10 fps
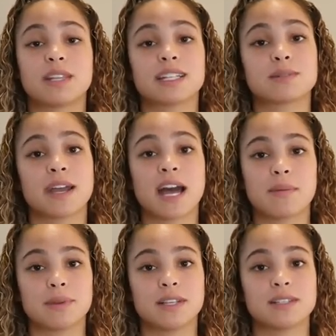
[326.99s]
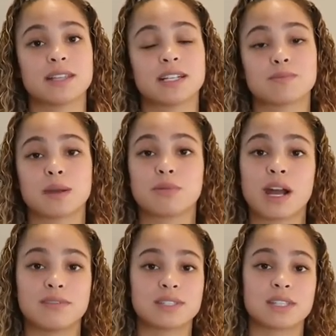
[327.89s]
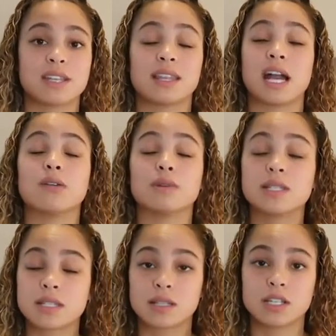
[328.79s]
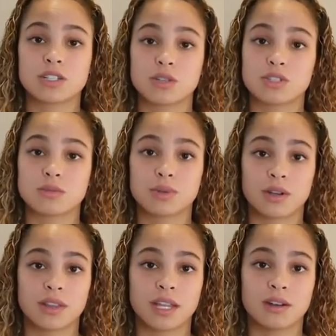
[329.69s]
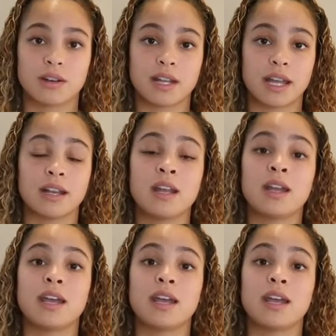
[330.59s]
that's my happiness, that is my privacy that I recently chose to put on the internet.